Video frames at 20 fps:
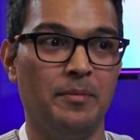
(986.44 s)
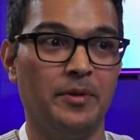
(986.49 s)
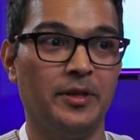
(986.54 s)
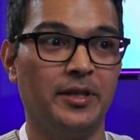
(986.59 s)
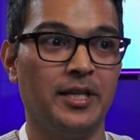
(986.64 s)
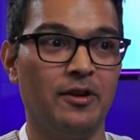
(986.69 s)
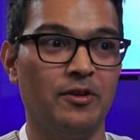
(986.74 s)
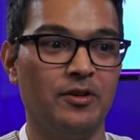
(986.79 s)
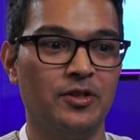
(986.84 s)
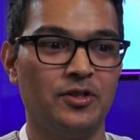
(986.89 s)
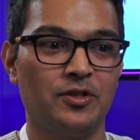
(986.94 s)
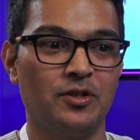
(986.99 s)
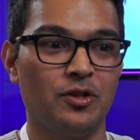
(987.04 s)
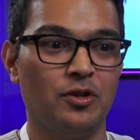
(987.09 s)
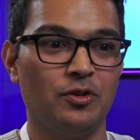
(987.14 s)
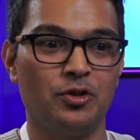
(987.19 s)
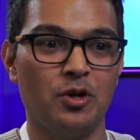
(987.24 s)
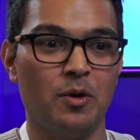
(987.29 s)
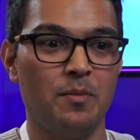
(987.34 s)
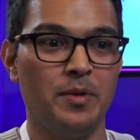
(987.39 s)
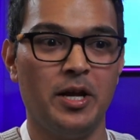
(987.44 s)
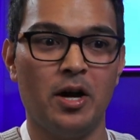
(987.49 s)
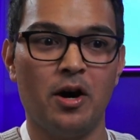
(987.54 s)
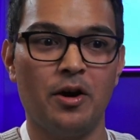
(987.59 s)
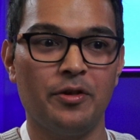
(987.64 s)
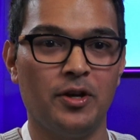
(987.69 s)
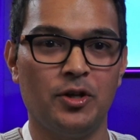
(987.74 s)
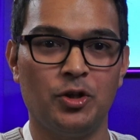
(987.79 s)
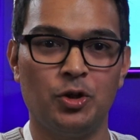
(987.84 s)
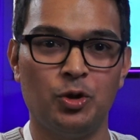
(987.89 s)
There's so many
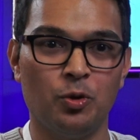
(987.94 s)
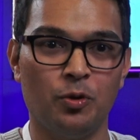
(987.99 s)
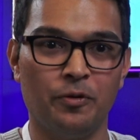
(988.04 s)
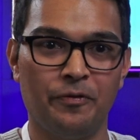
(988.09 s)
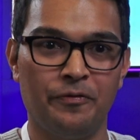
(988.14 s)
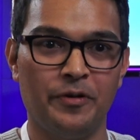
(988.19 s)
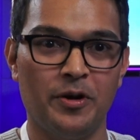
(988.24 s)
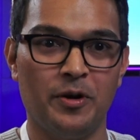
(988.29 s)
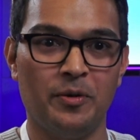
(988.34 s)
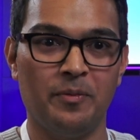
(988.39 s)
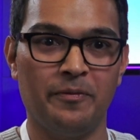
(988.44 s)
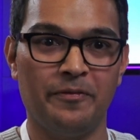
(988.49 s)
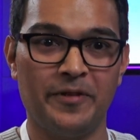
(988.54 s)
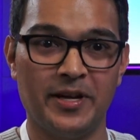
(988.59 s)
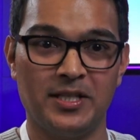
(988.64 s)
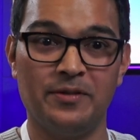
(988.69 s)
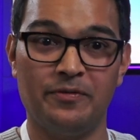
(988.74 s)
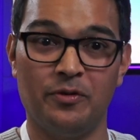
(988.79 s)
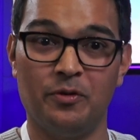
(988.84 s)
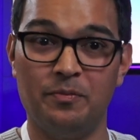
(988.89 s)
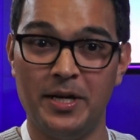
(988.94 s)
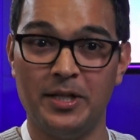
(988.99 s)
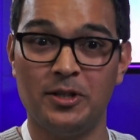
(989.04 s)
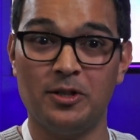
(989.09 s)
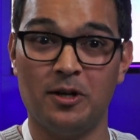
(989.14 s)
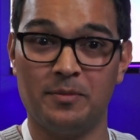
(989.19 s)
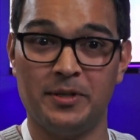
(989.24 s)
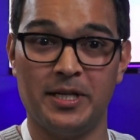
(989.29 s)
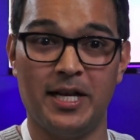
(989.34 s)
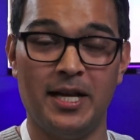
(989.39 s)
other short film festival
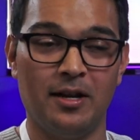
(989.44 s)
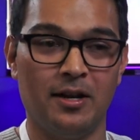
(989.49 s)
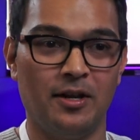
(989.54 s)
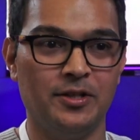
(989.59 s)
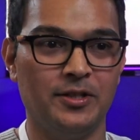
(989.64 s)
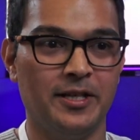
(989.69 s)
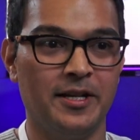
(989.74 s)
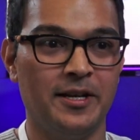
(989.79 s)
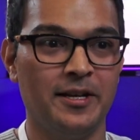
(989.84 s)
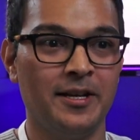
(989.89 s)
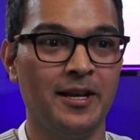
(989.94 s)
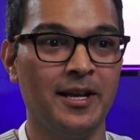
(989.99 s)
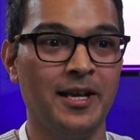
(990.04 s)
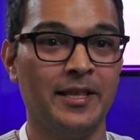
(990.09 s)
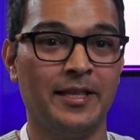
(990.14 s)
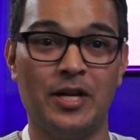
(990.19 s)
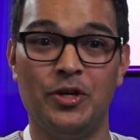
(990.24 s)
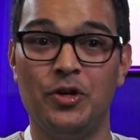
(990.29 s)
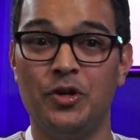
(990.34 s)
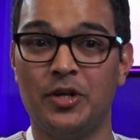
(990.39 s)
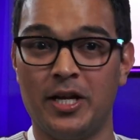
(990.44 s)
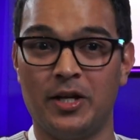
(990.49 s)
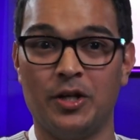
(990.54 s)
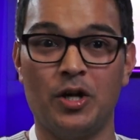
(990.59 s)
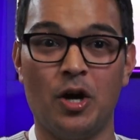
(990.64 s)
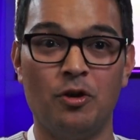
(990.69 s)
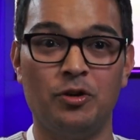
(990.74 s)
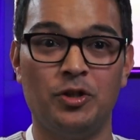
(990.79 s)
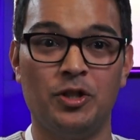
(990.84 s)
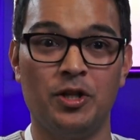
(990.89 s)
meetups in London that you can
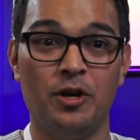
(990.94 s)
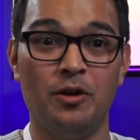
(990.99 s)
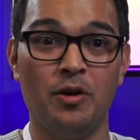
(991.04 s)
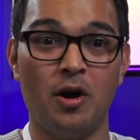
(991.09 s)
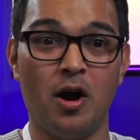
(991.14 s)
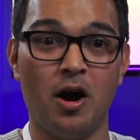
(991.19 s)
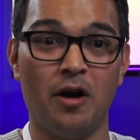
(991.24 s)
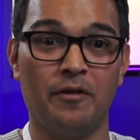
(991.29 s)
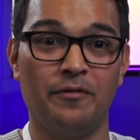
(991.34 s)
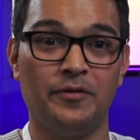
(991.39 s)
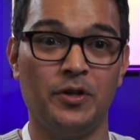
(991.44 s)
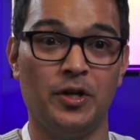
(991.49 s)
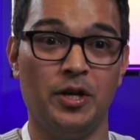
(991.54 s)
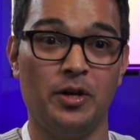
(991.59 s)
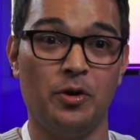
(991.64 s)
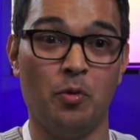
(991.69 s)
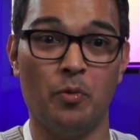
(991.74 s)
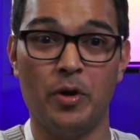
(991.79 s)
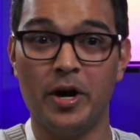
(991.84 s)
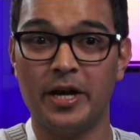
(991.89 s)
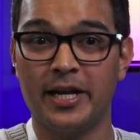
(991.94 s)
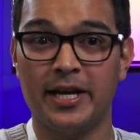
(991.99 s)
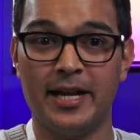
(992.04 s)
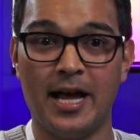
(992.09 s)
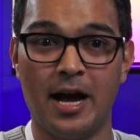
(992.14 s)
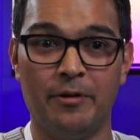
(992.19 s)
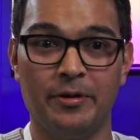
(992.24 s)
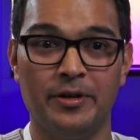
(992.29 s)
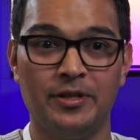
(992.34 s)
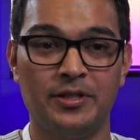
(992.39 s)
go to after your working
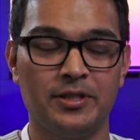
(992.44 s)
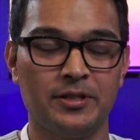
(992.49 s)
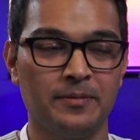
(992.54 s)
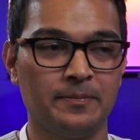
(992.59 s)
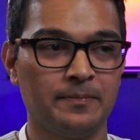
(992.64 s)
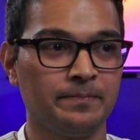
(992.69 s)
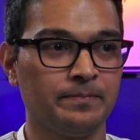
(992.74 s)
hours,